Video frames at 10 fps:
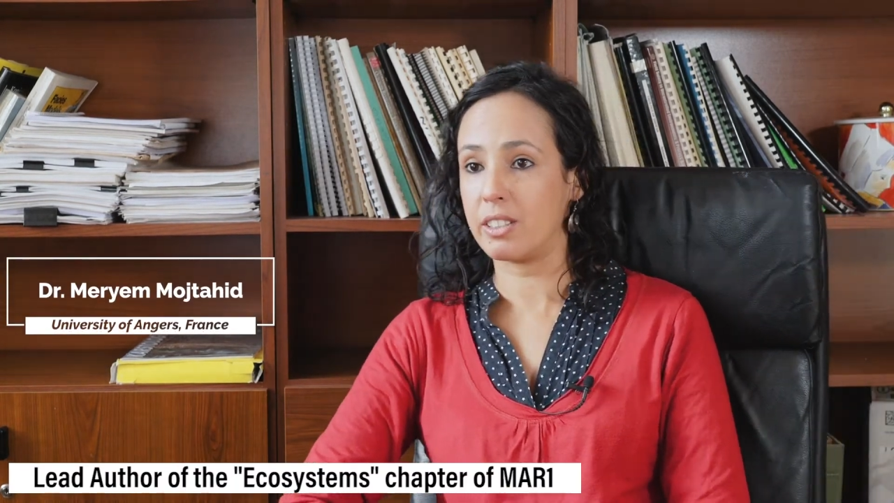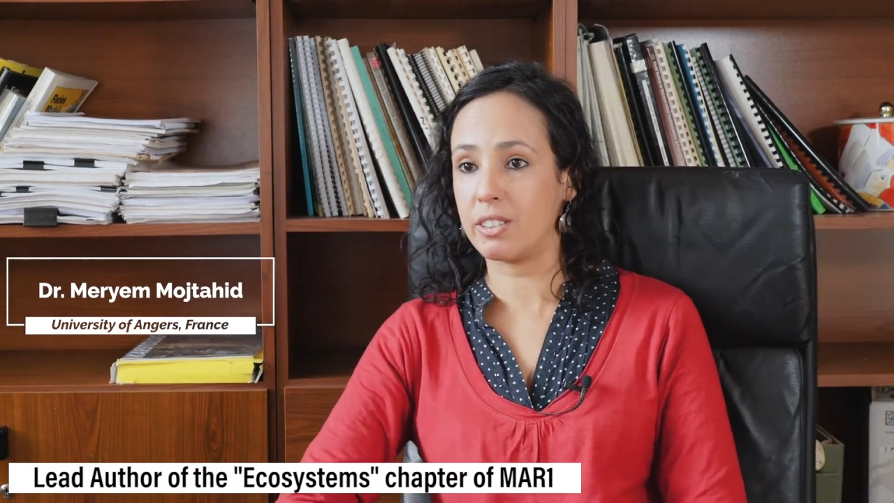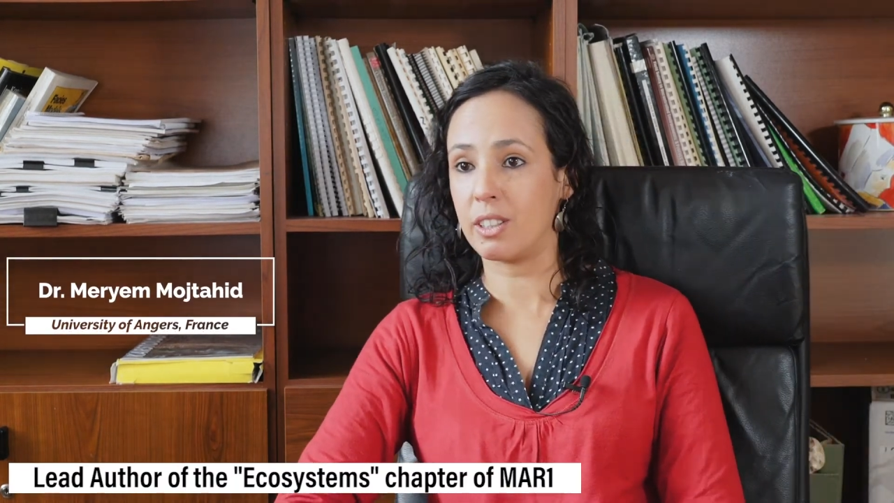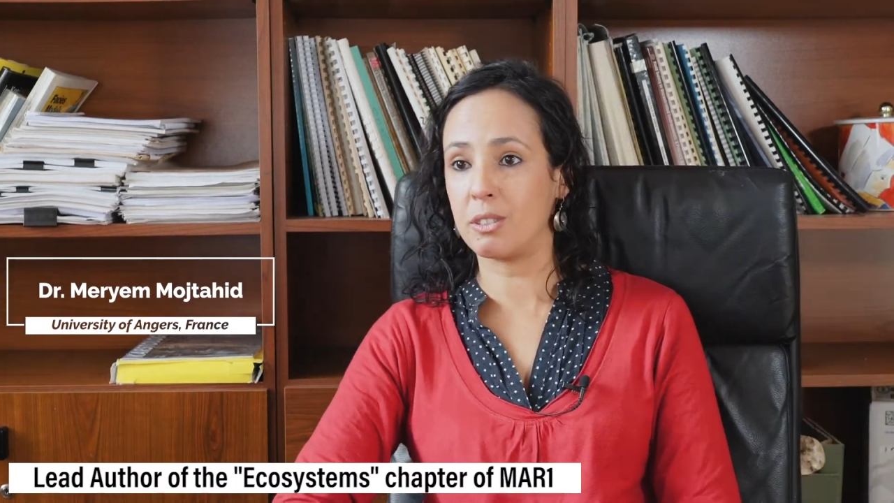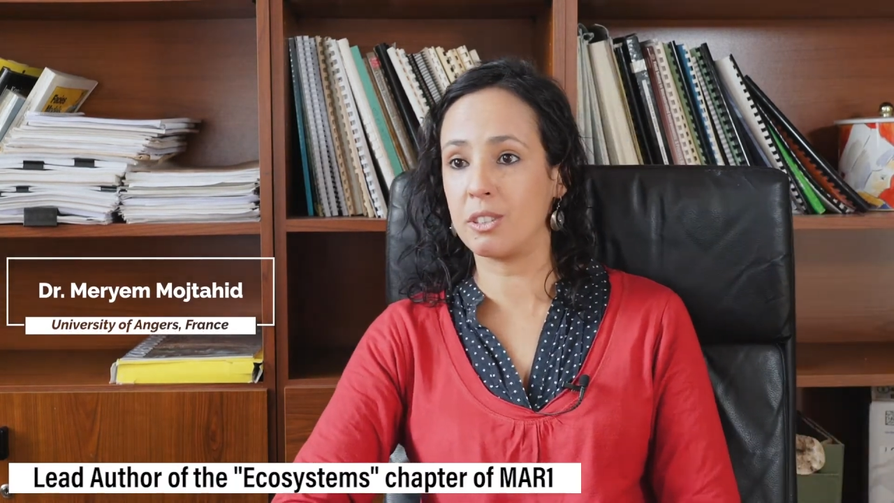
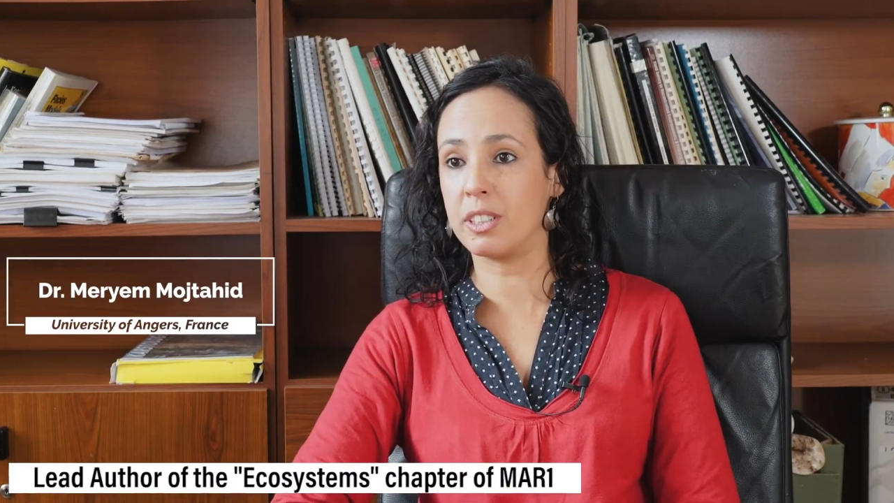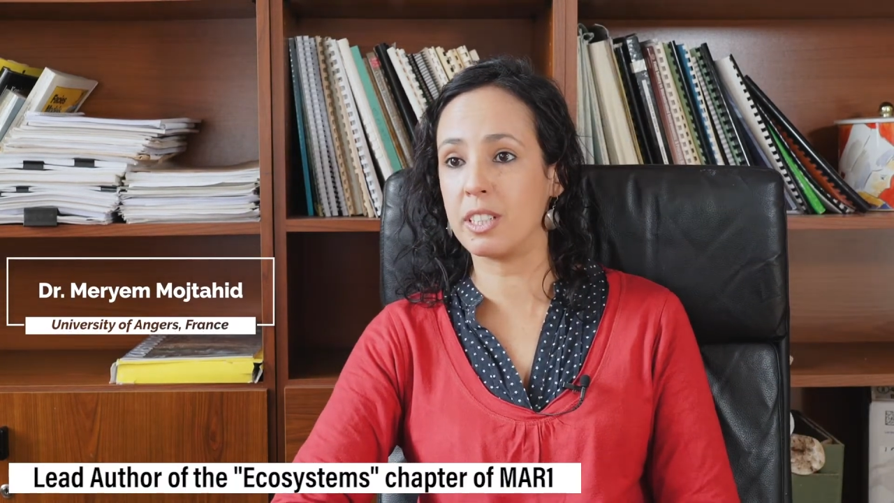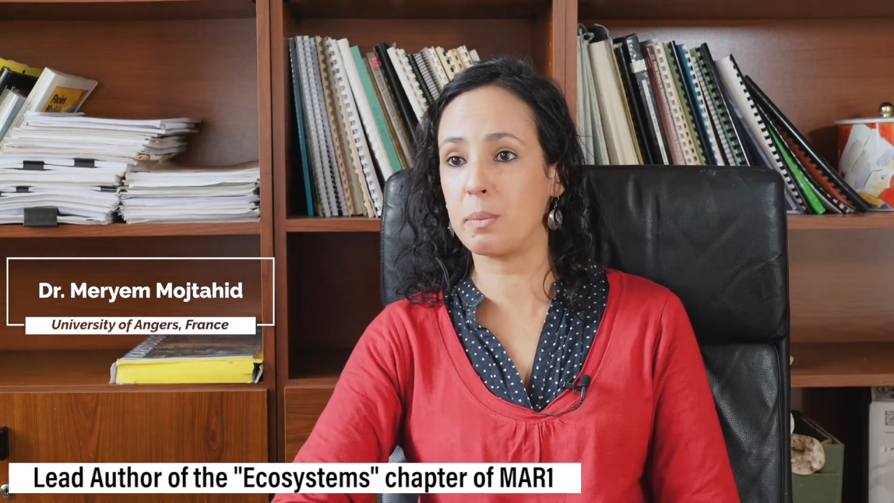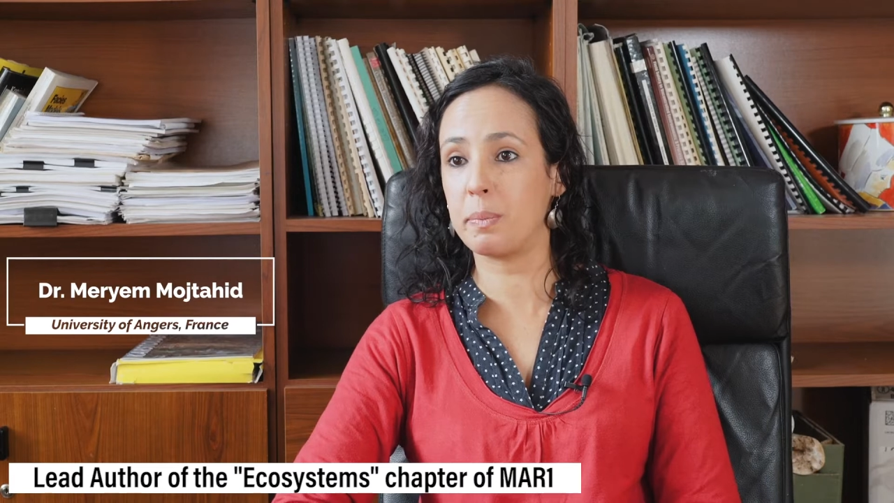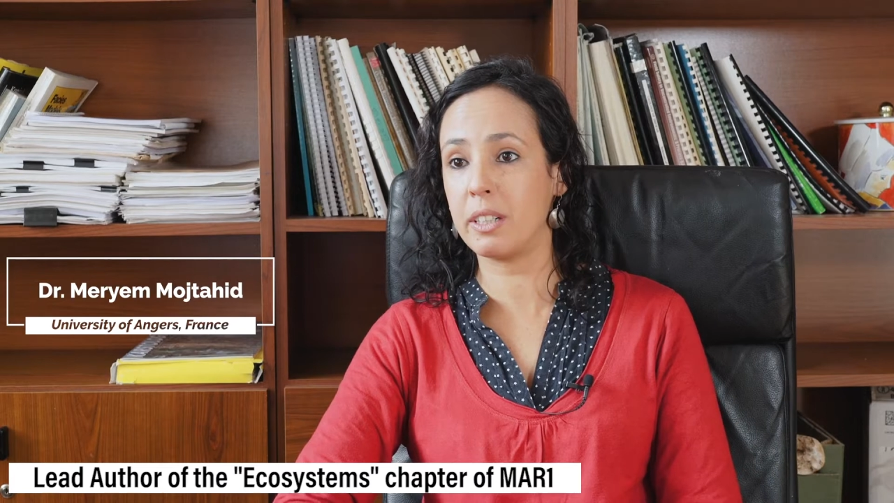So during
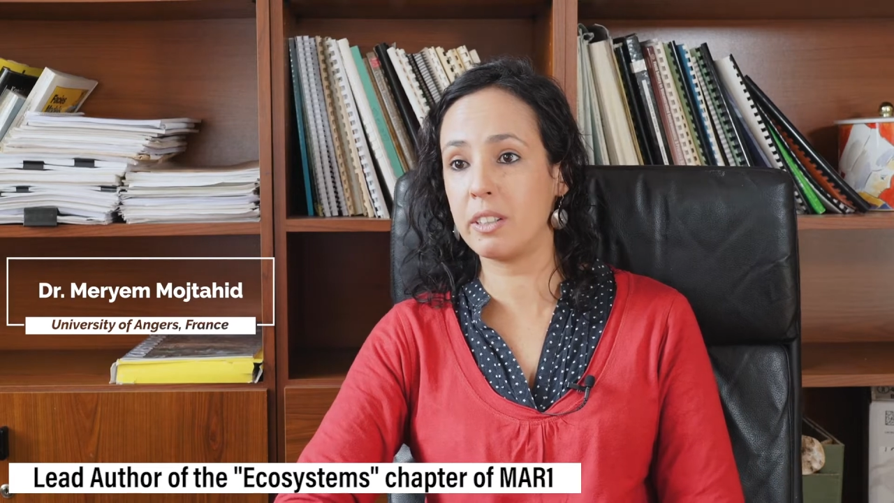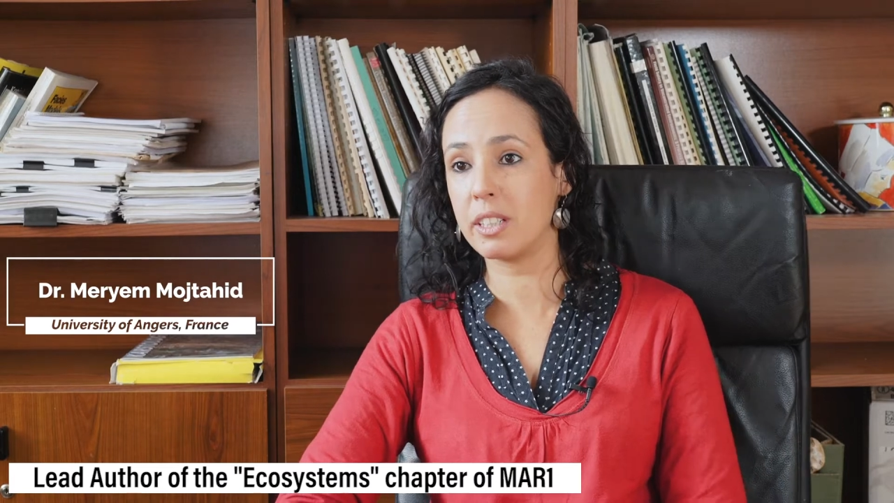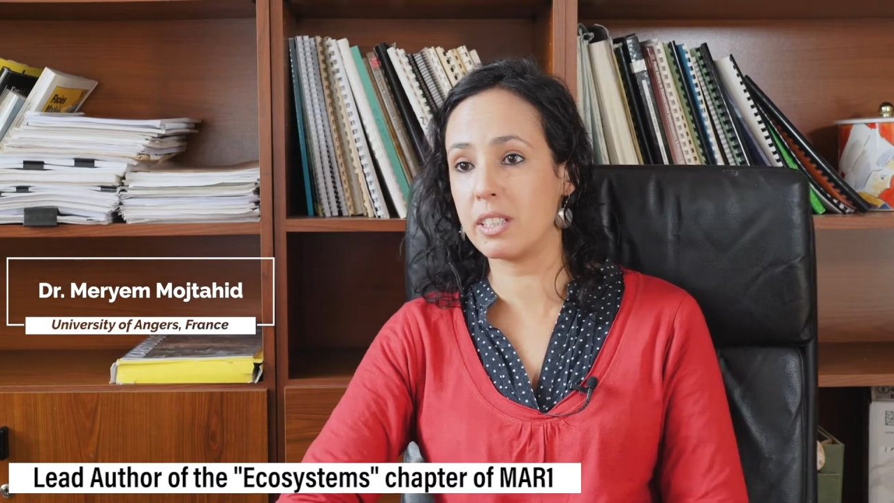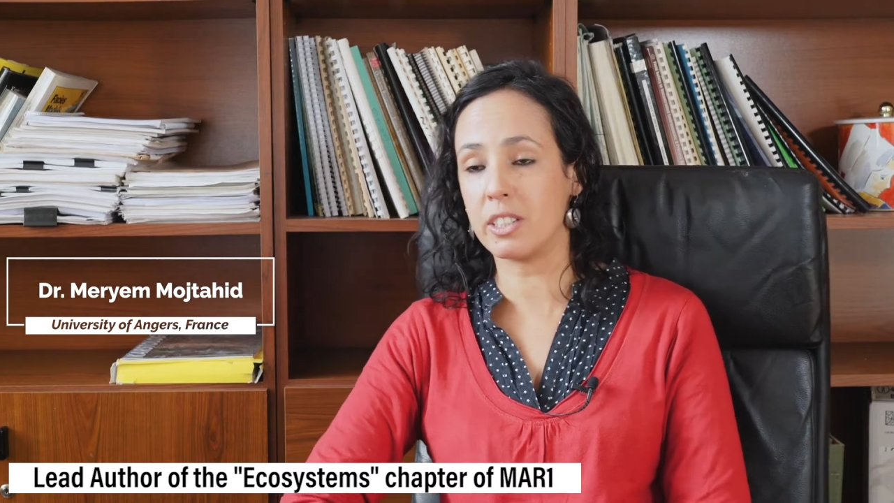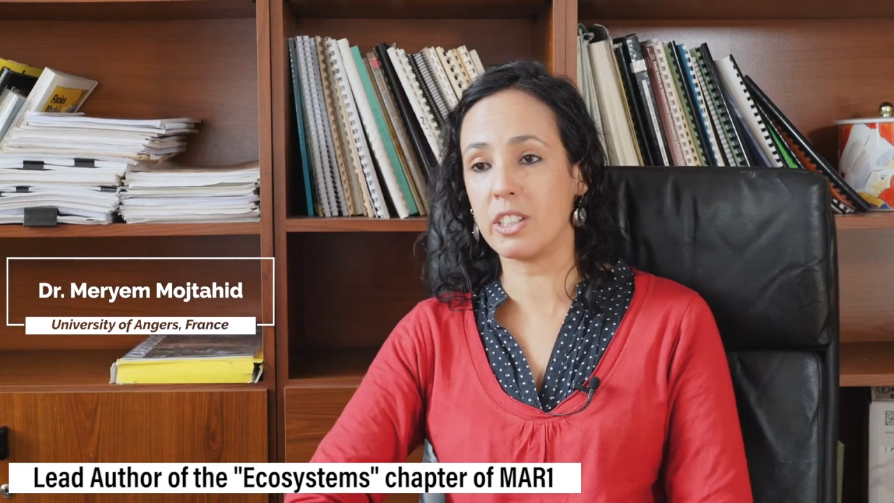these
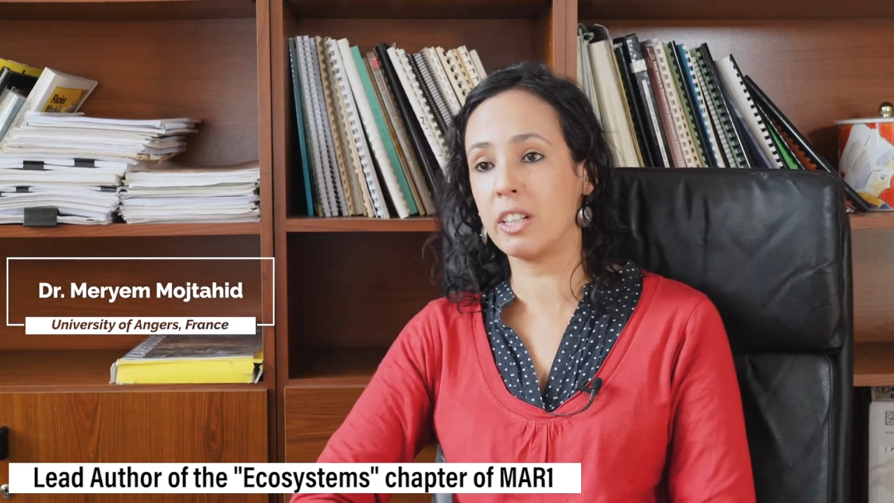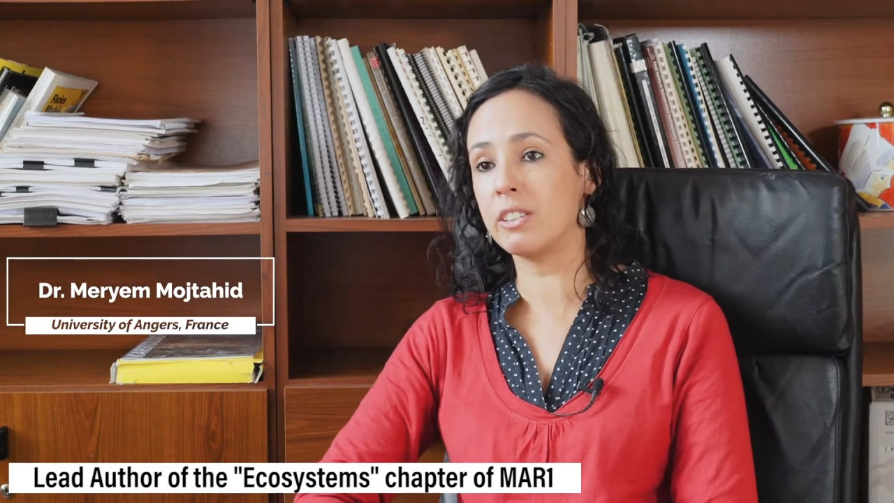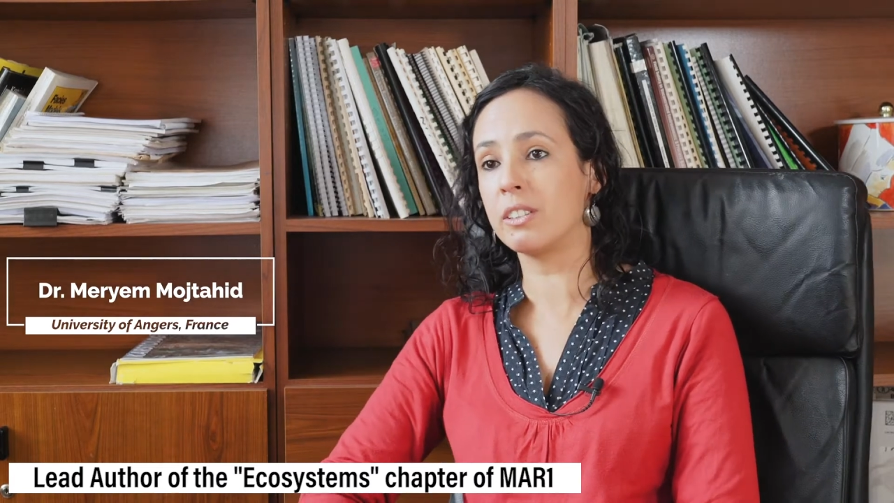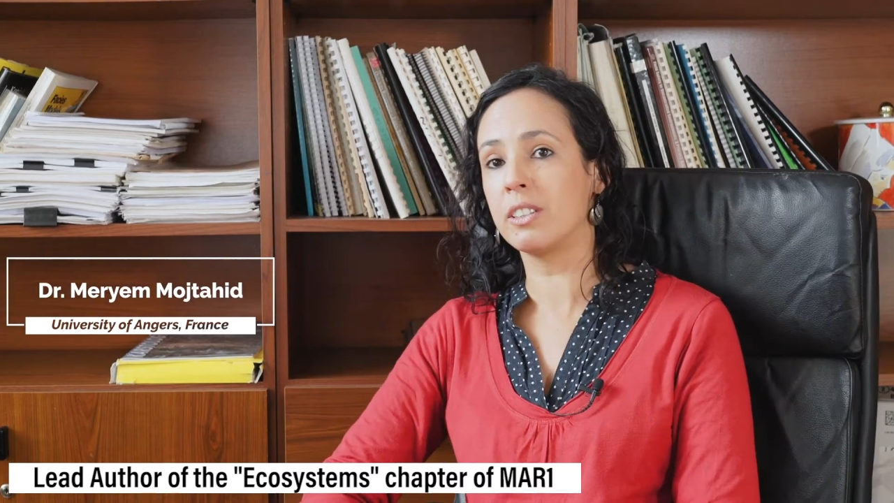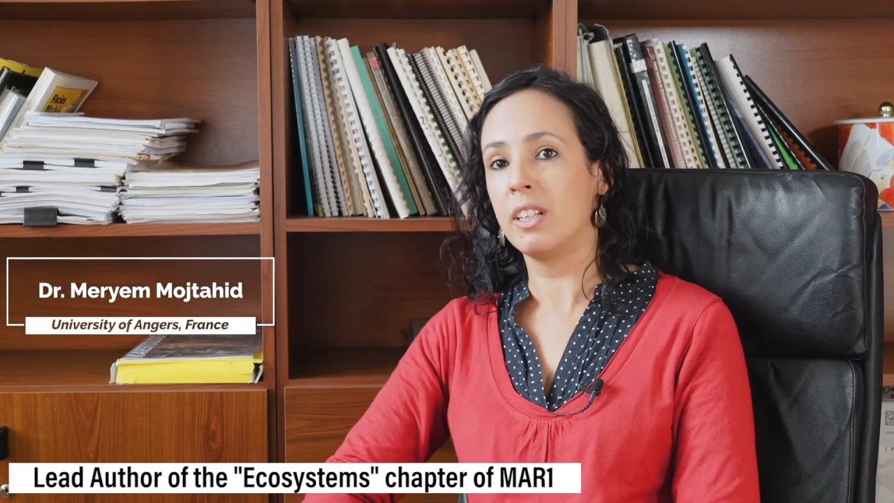periods in
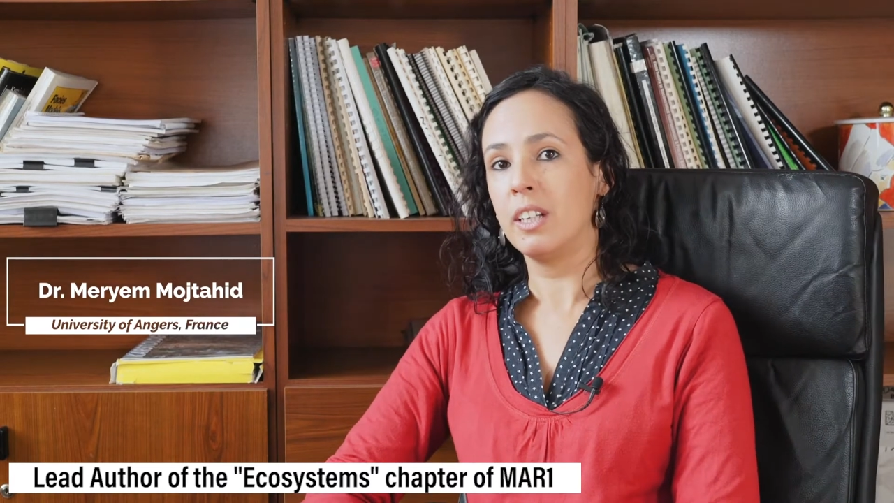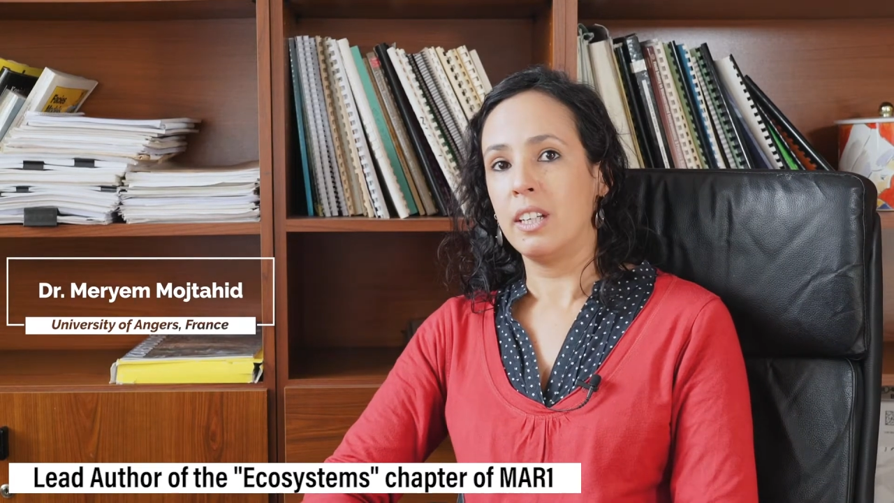general,